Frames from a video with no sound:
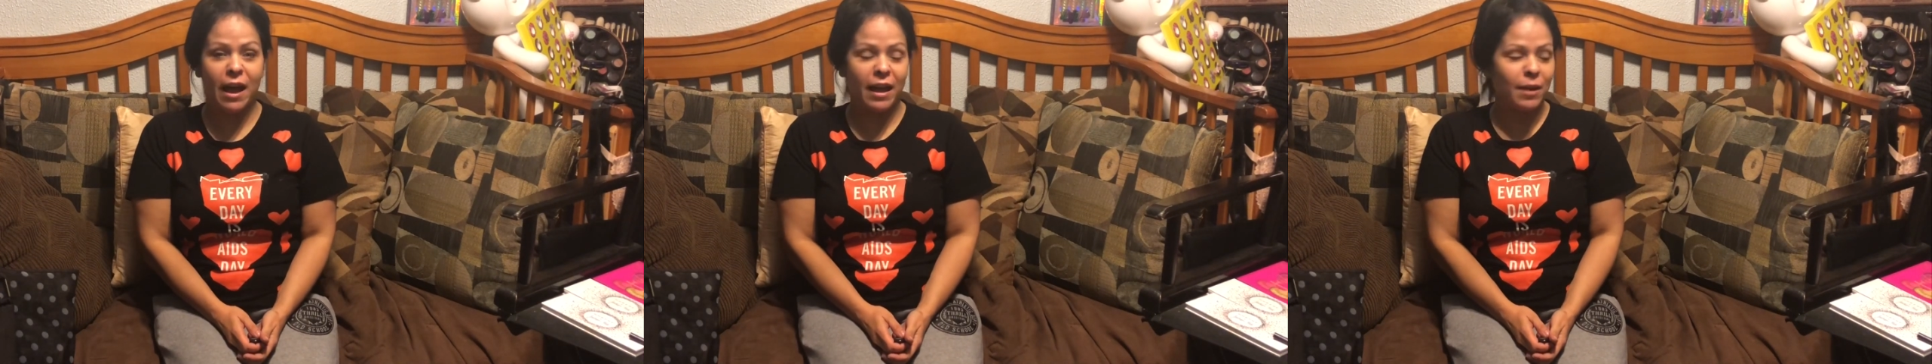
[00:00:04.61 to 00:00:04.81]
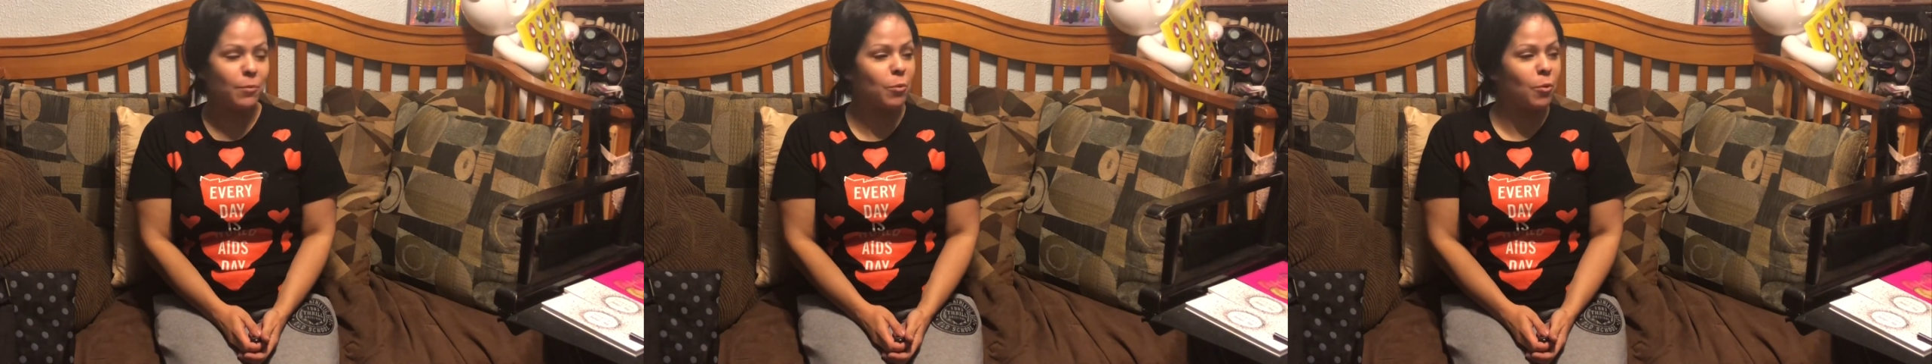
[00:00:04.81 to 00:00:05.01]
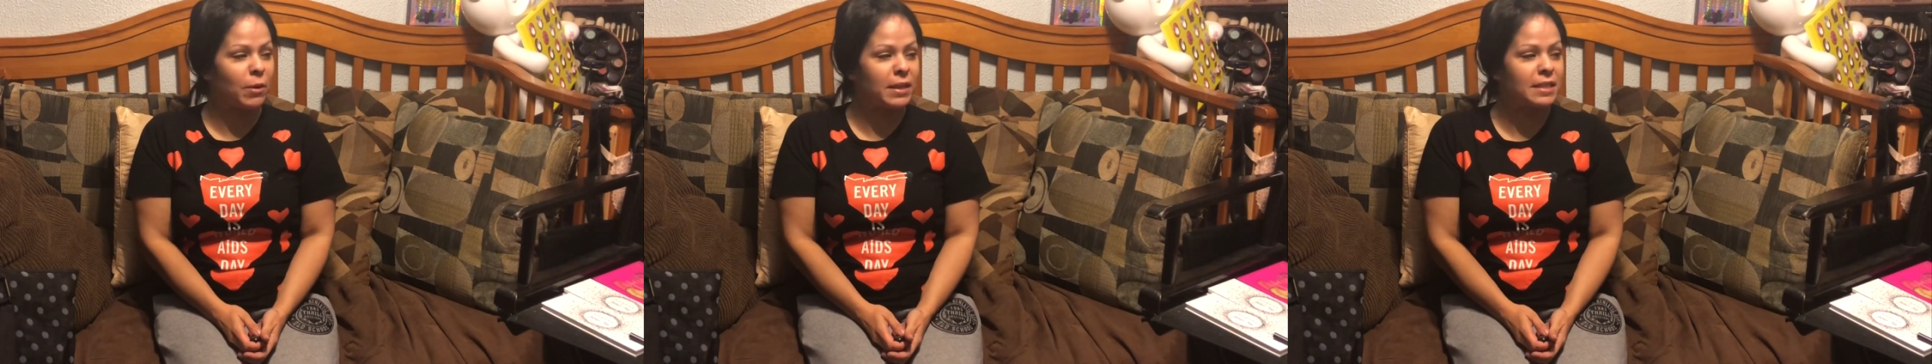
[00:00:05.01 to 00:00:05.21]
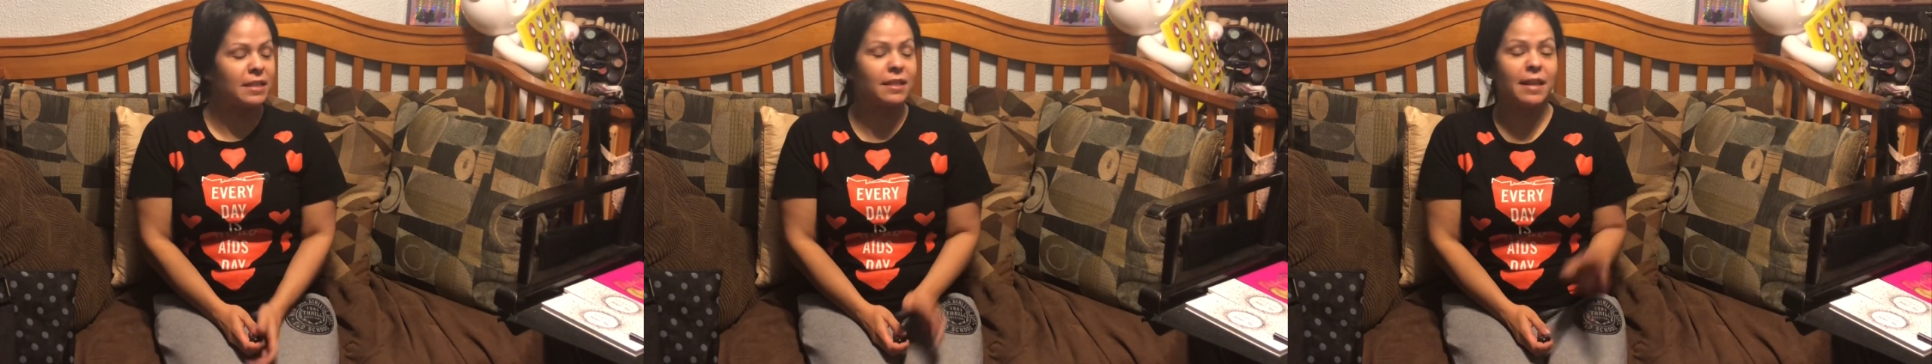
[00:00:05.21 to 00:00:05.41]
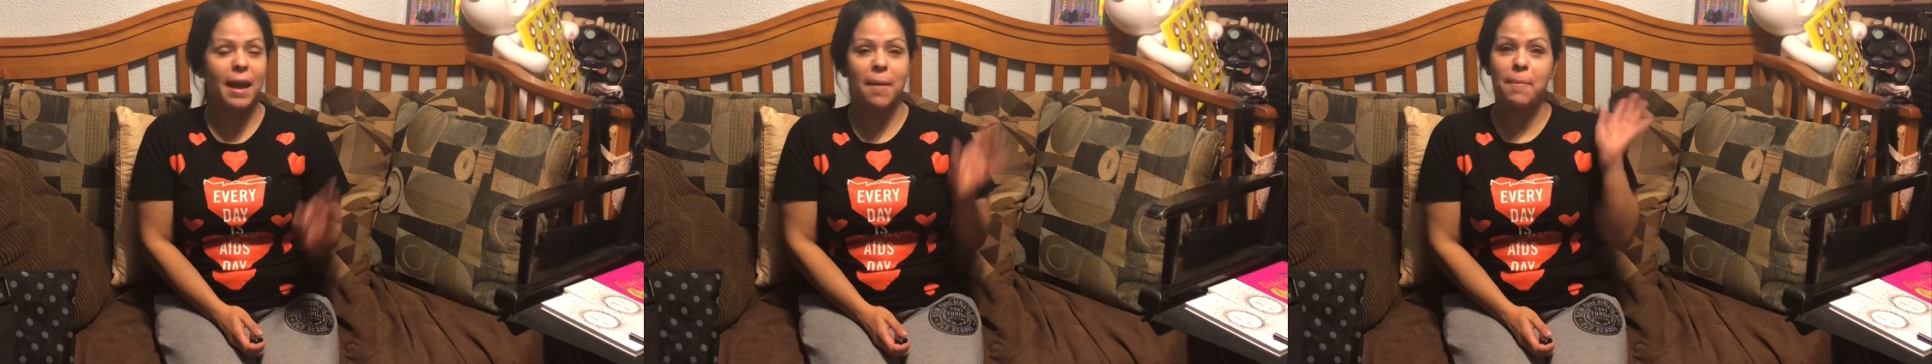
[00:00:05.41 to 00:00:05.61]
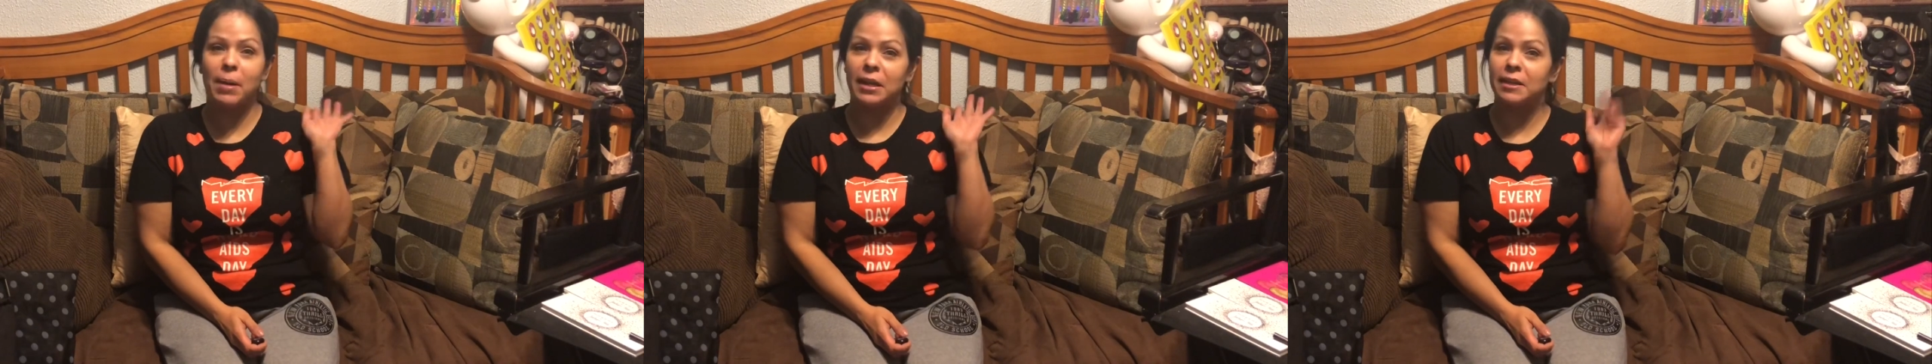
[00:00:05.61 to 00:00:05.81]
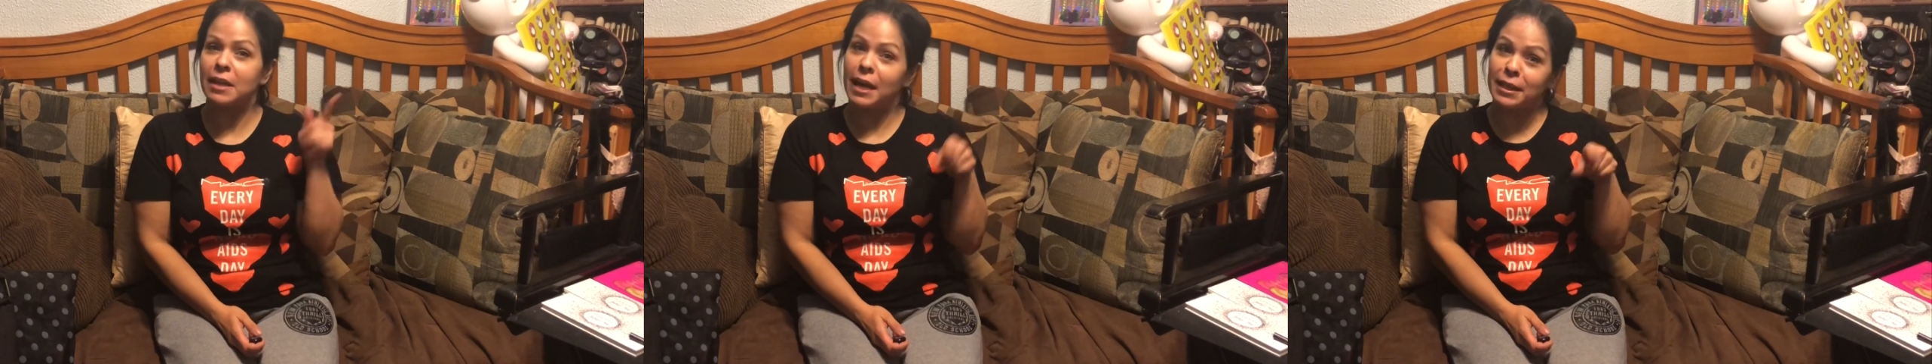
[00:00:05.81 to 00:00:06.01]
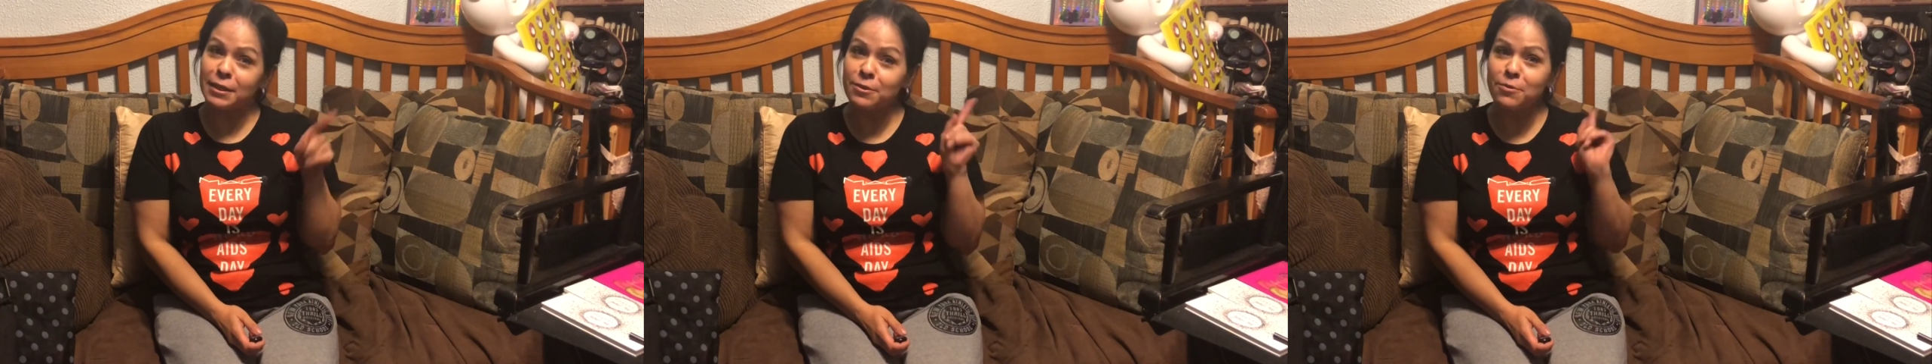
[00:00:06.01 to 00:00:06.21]
I am going to let my
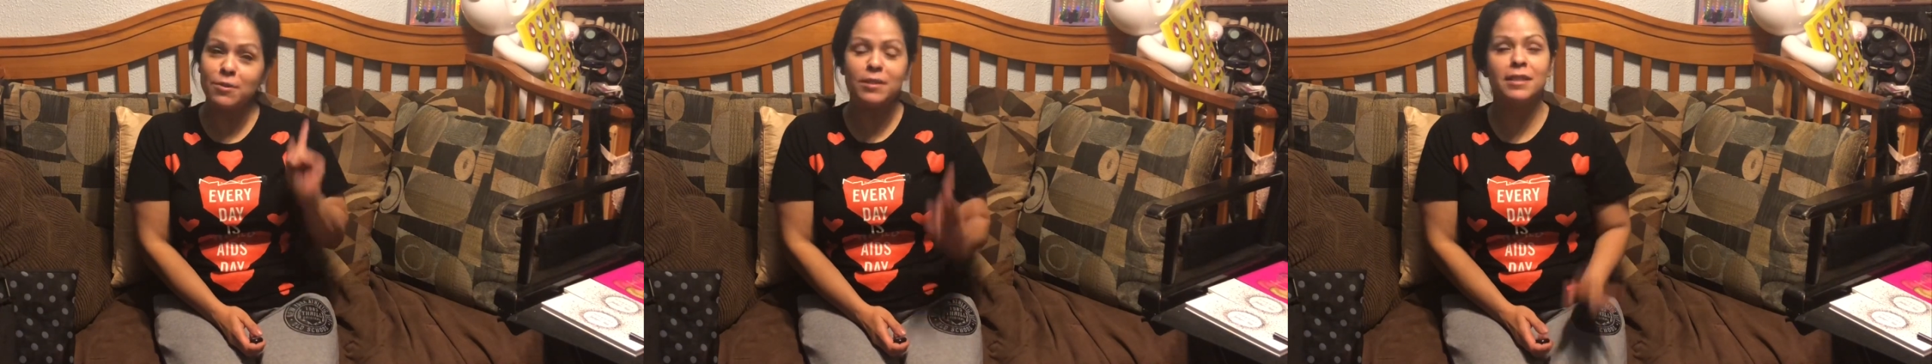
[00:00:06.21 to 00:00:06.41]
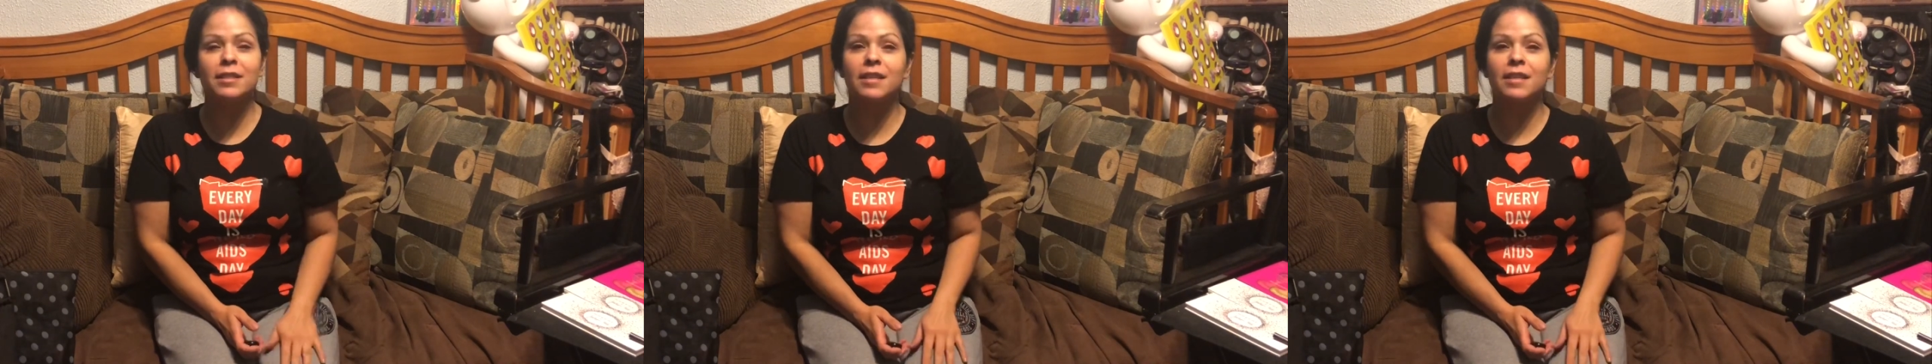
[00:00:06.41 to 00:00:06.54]
9-year-old